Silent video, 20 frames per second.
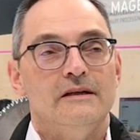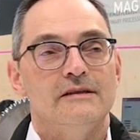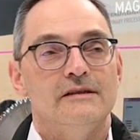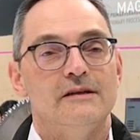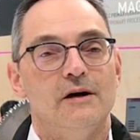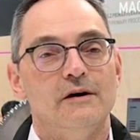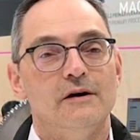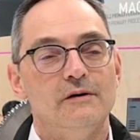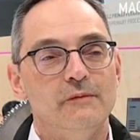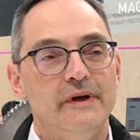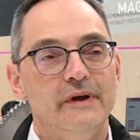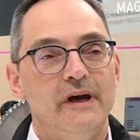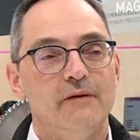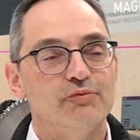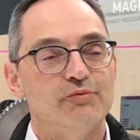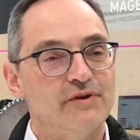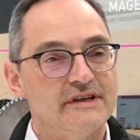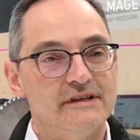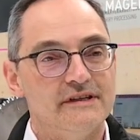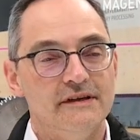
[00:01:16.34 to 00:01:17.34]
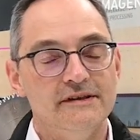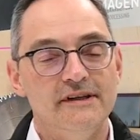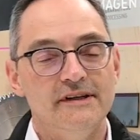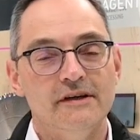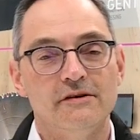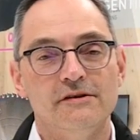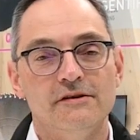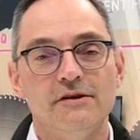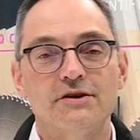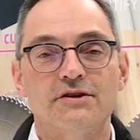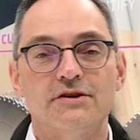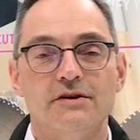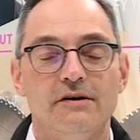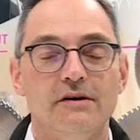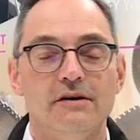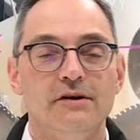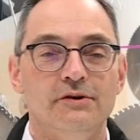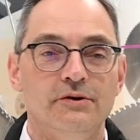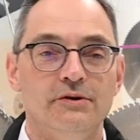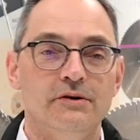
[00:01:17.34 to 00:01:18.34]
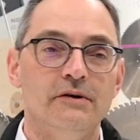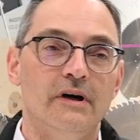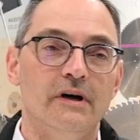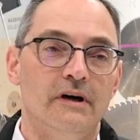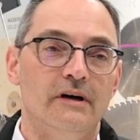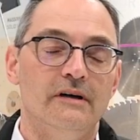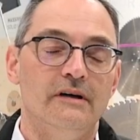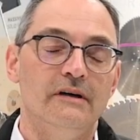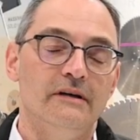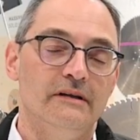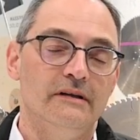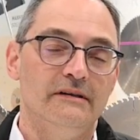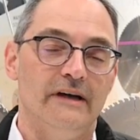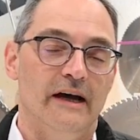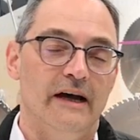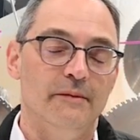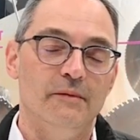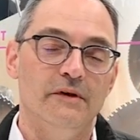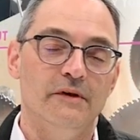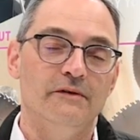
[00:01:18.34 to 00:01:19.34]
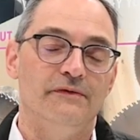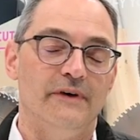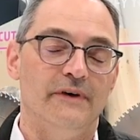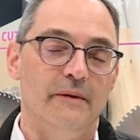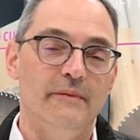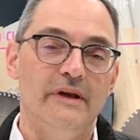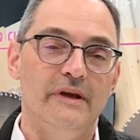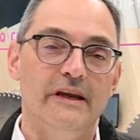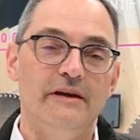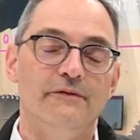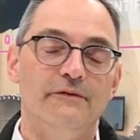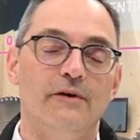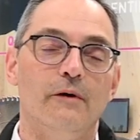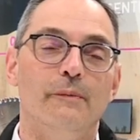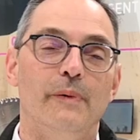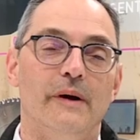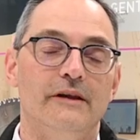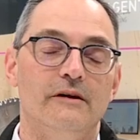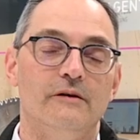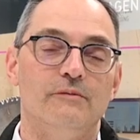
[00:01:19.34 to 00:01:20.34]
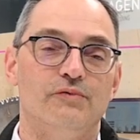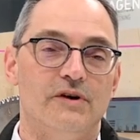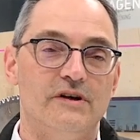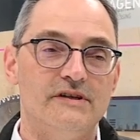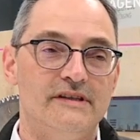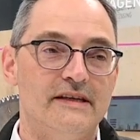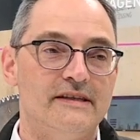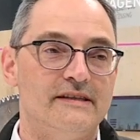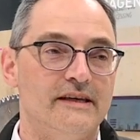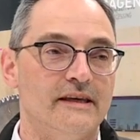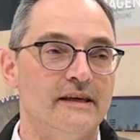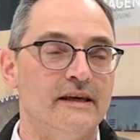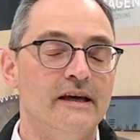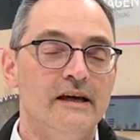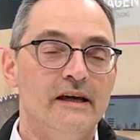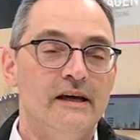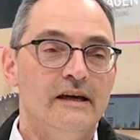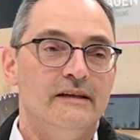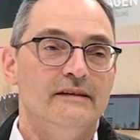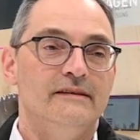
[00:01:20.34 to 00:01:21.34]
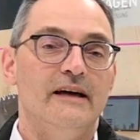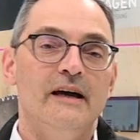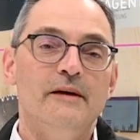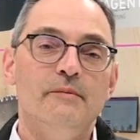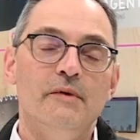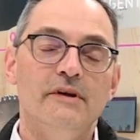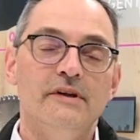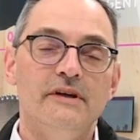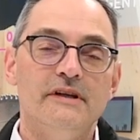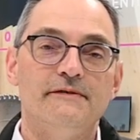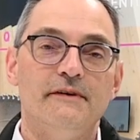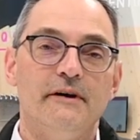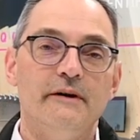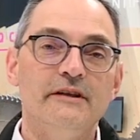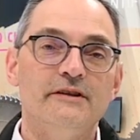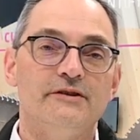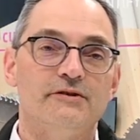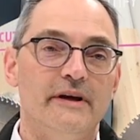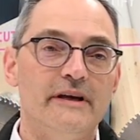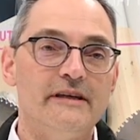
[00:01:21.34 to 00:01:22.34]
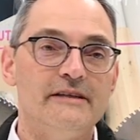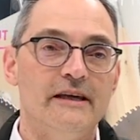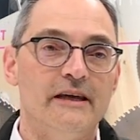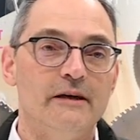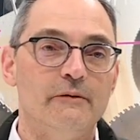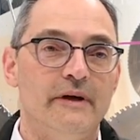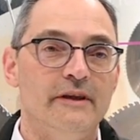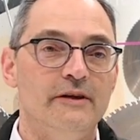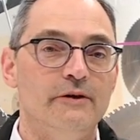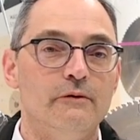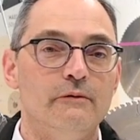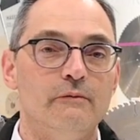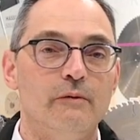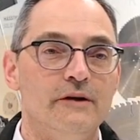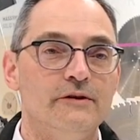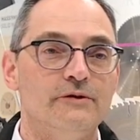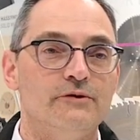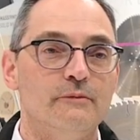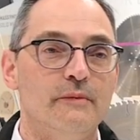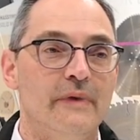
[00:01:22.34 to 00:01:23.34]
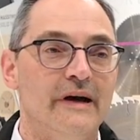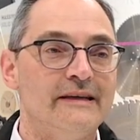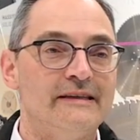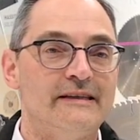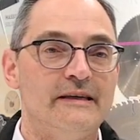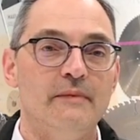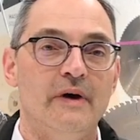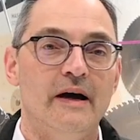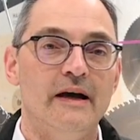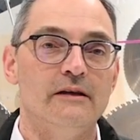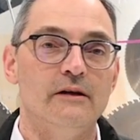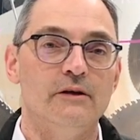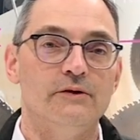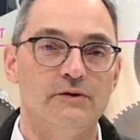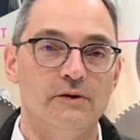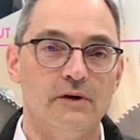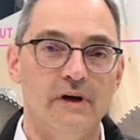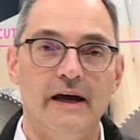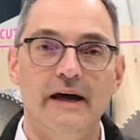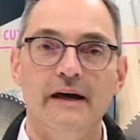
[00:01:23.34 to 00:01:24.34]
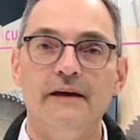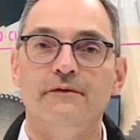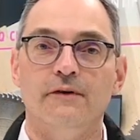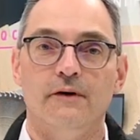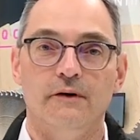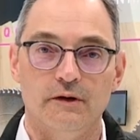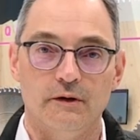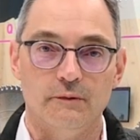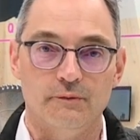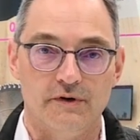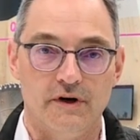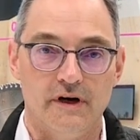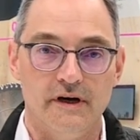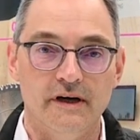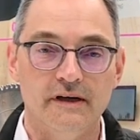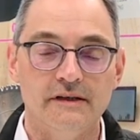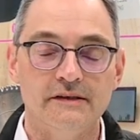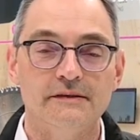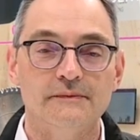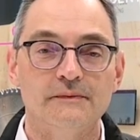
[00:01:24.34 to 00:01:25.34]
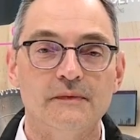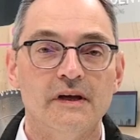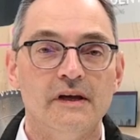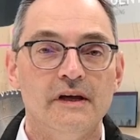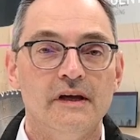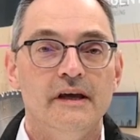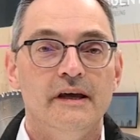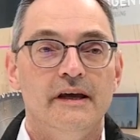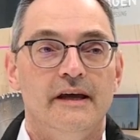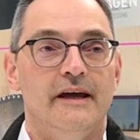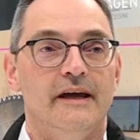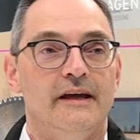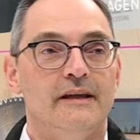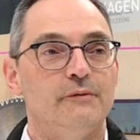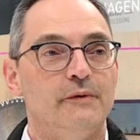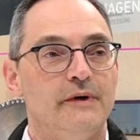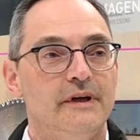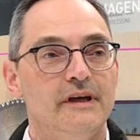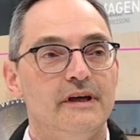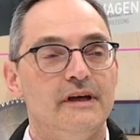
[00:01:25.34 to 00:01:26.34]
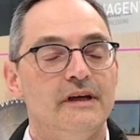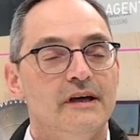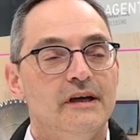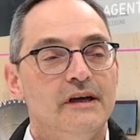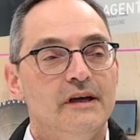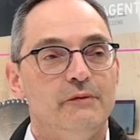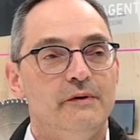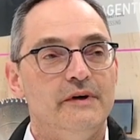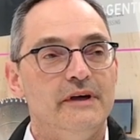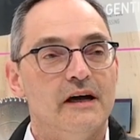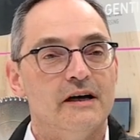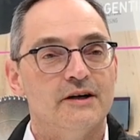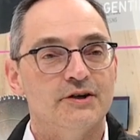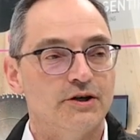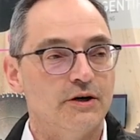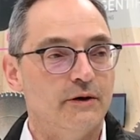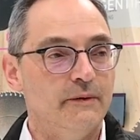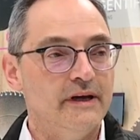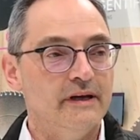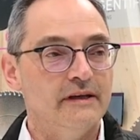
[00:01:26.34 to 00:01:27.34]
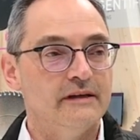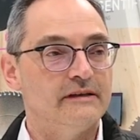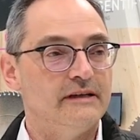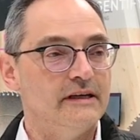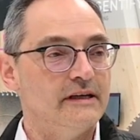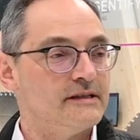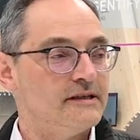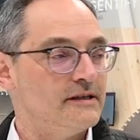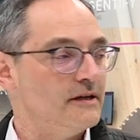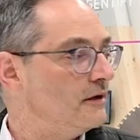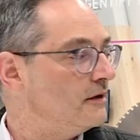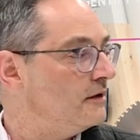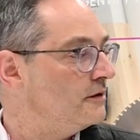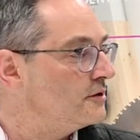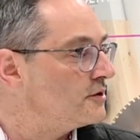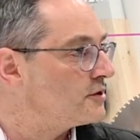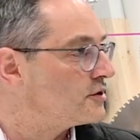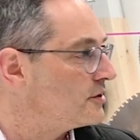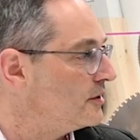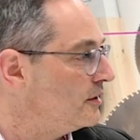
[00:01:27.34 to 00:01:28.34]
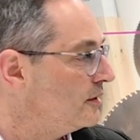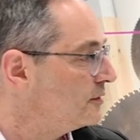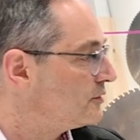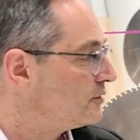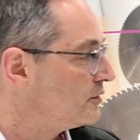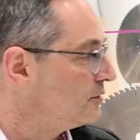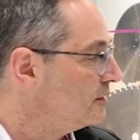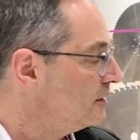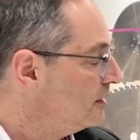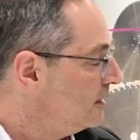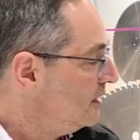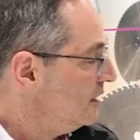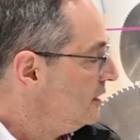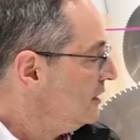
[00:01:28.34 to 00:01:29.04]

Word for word: So we are presenting on the show new uh, diamond family for panel processing. Diamond is very interesting when you want to maximize the tool life of your product and we, we are showing this year on the show two